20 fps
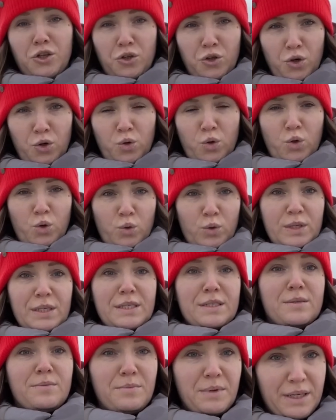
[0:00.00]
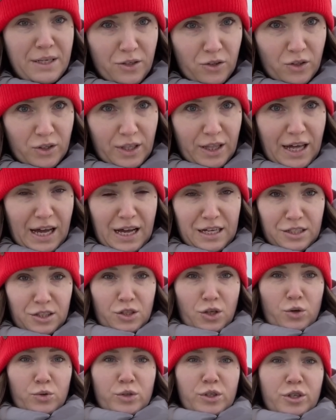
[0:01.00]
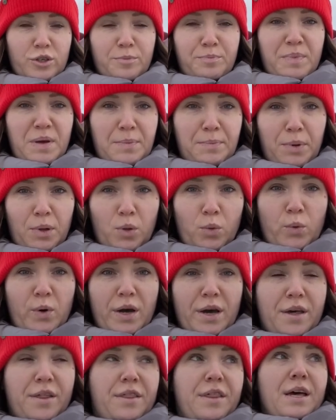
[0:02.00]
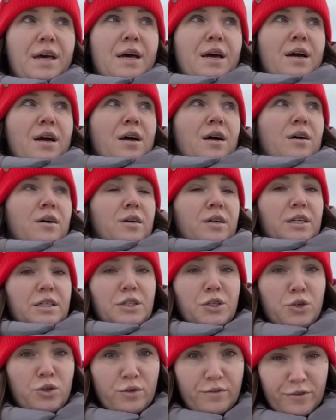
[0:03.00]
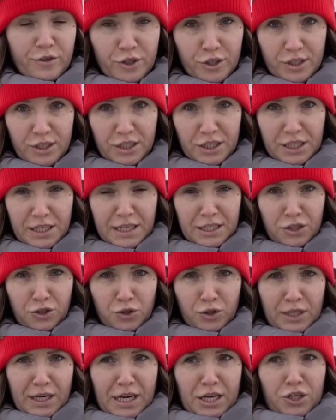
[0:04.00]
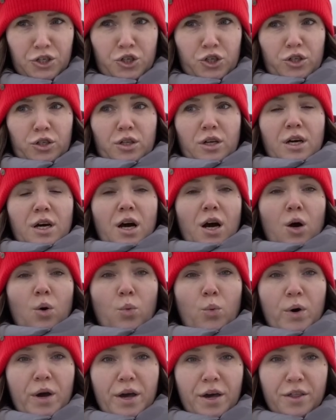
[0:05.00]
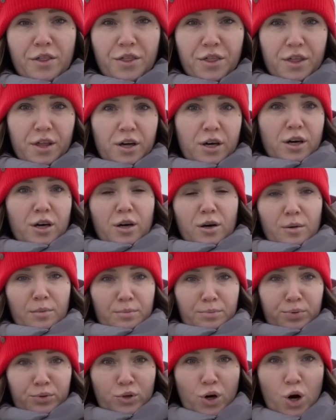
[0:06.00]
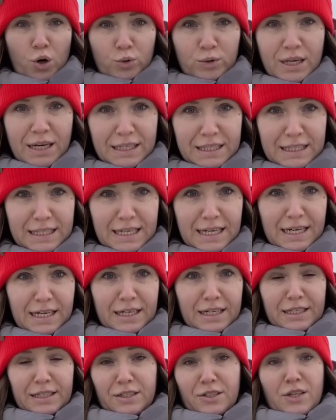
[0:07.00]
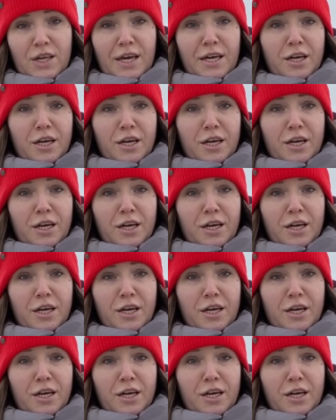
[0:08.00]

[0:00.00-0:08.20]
And you know who is middle class? Those are people with university education, with broad ideas.